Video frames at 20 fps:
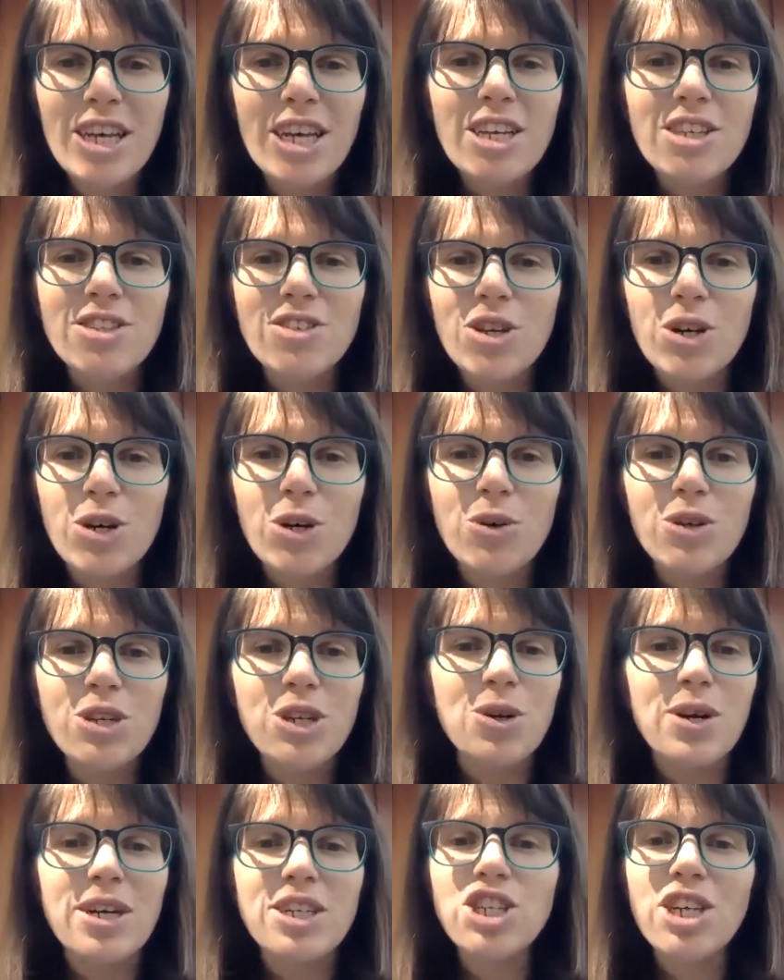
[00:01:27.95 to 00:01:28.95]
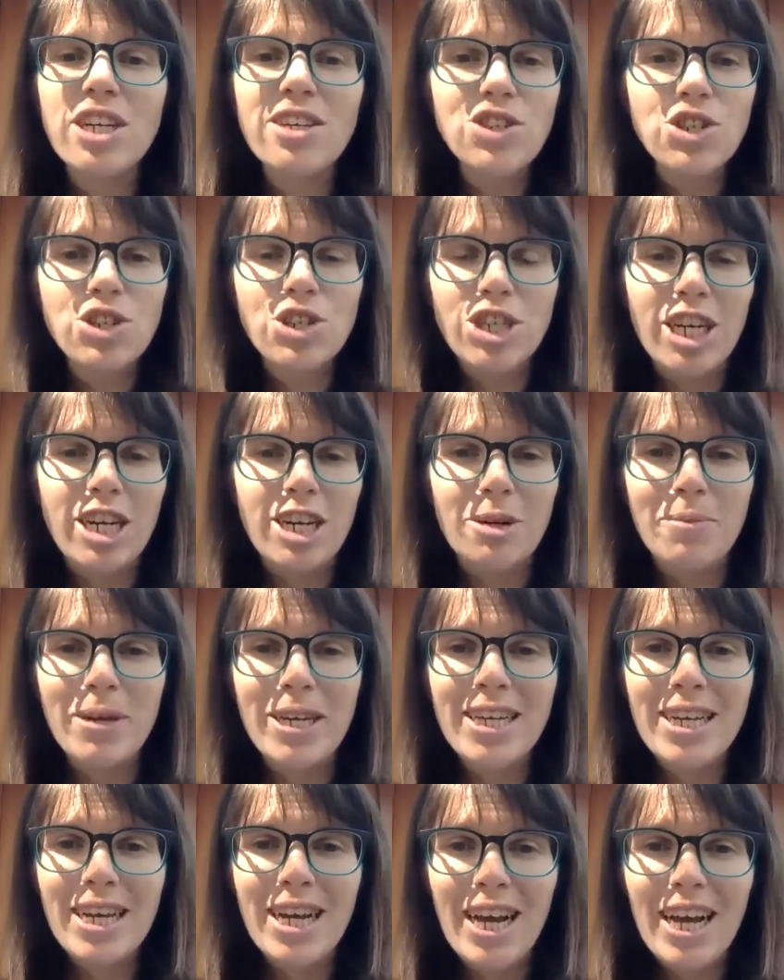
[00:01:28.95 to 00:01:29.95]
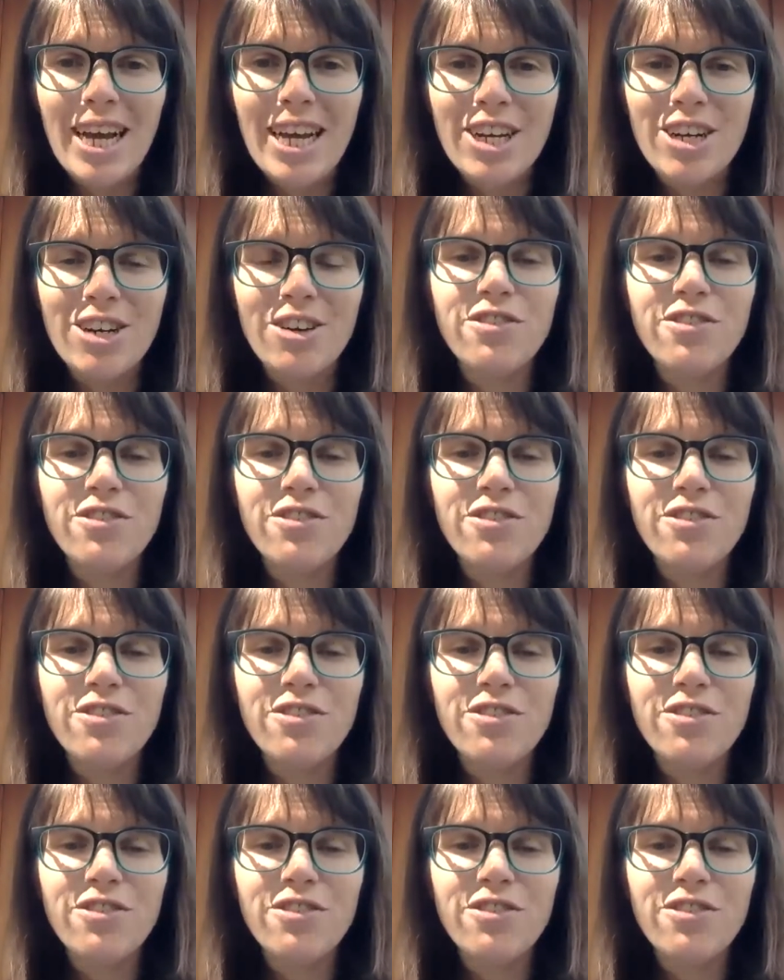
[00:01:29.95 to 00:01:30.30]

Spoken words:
So, adjust your chair, make it higher,